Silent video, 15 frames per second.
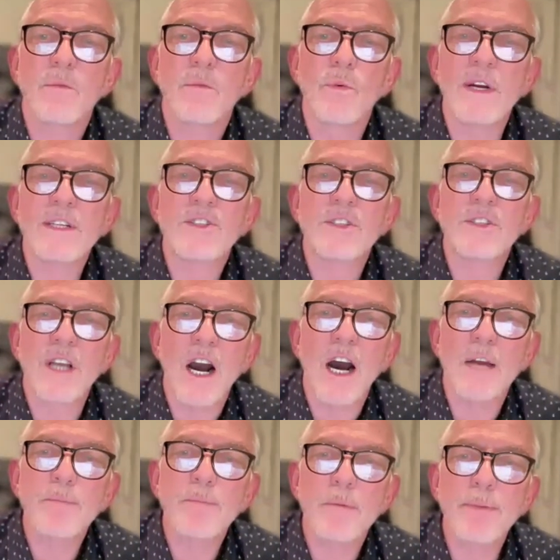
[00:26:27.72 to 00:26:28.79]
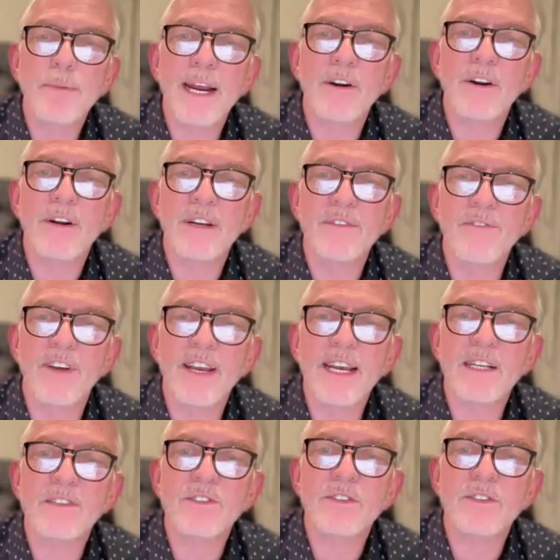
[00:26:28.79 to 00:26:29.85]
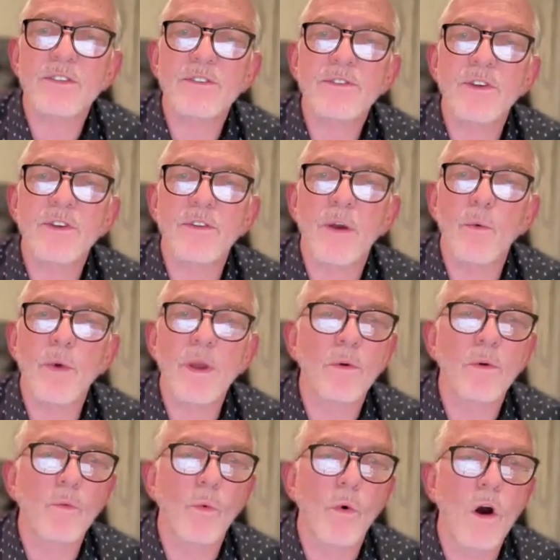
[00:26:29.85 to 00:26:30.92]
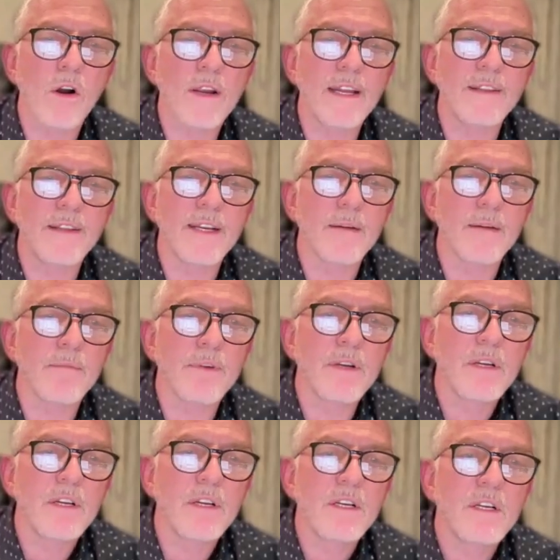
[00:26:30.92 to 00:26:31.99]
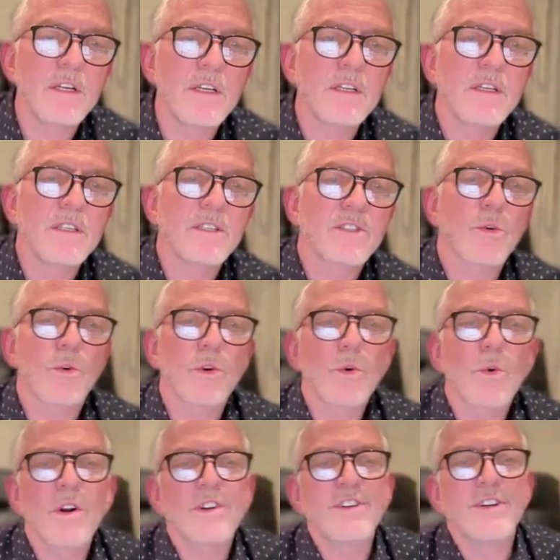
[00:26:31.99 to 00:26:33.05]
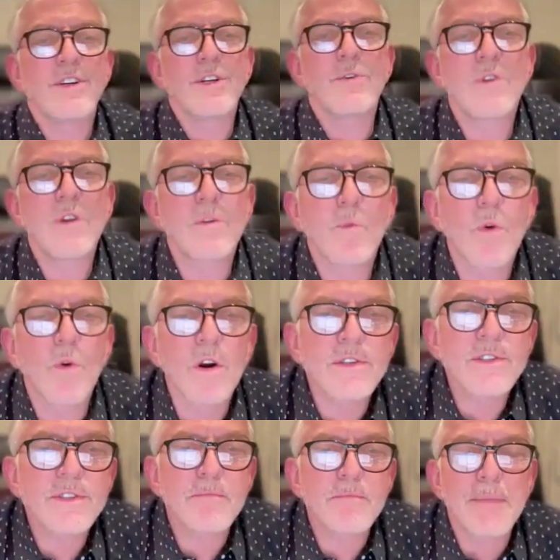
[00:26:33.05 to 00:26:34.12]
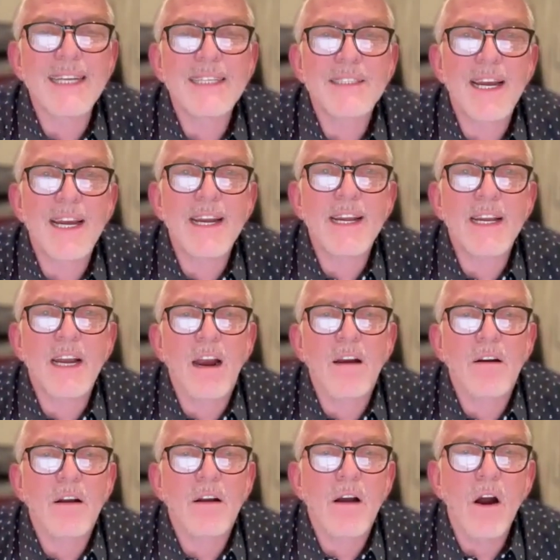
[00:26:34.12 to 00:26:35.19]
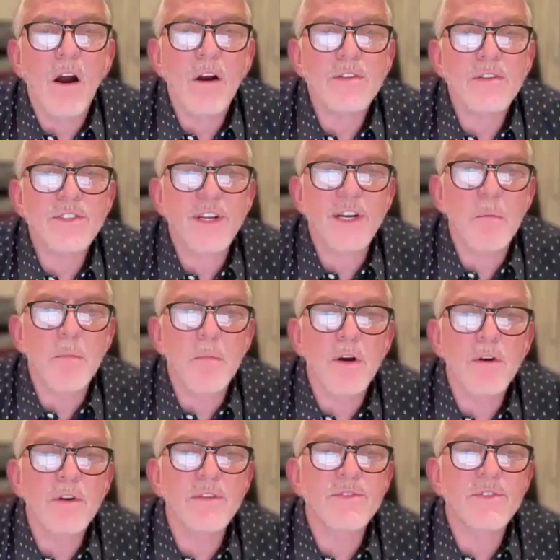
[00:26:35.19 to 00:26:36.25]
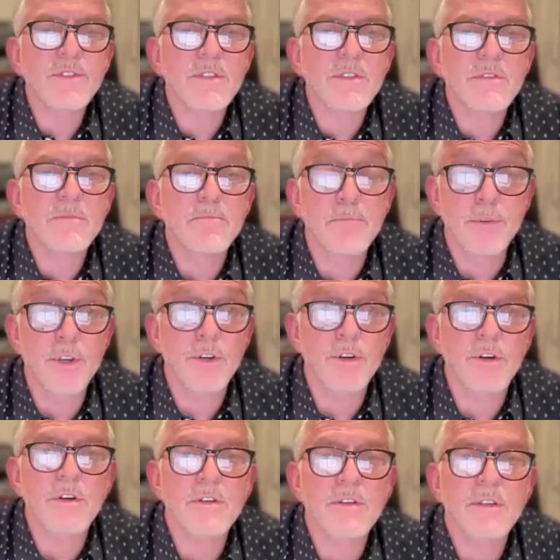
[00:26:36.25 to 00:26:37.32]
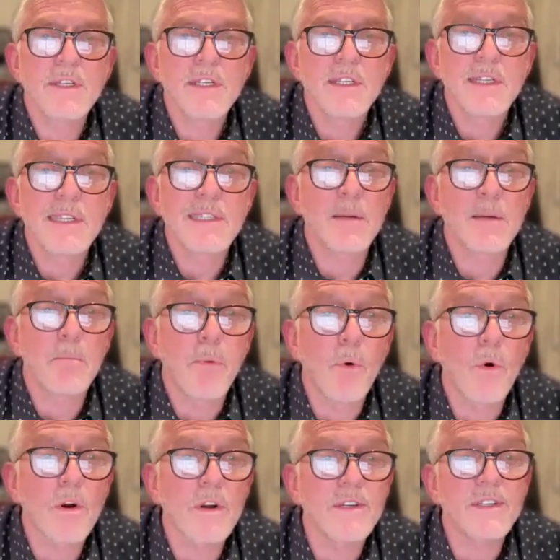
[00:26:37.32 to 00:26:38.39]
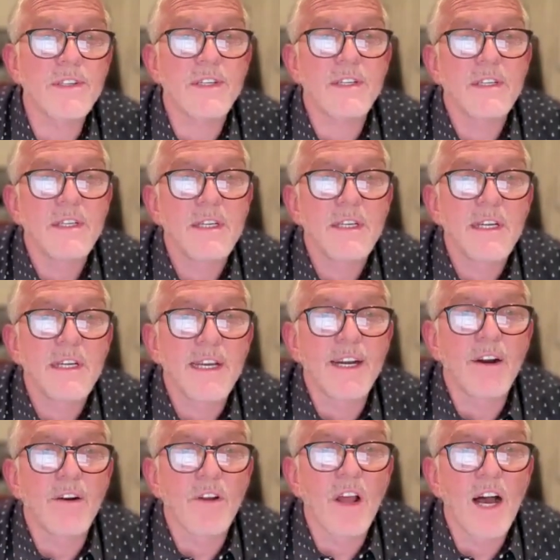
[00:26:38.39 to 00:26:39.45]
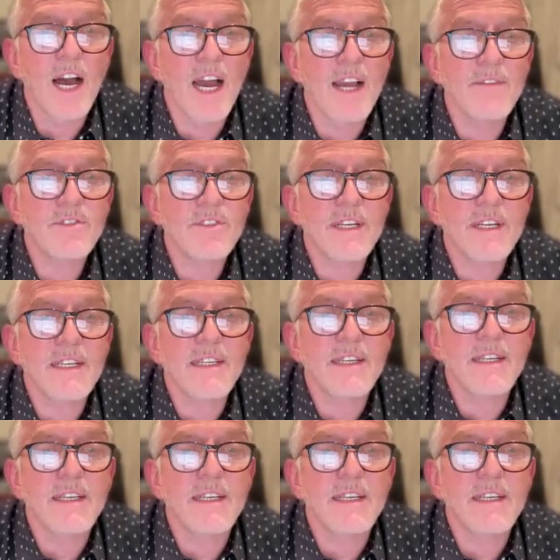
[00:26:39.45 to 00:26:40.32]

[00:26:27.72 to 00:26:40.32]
which God prepared in advance so that we would walk in them." So, in order to do good works, maintaining our hearts and our motives pure, it's important in our lives